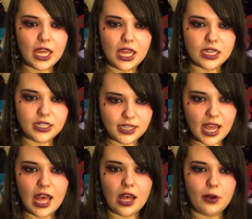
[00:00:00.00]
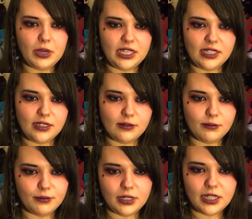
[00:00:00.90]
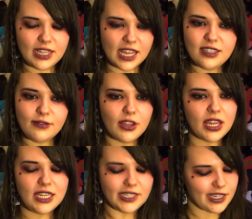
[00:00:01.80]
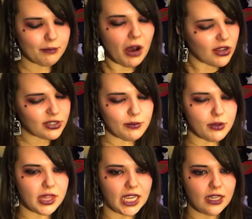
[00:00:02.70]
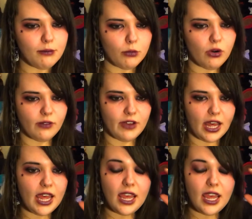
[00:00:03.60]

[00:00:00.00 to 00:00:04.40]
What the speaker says: Now it's less of it's an impossible thing and more of a,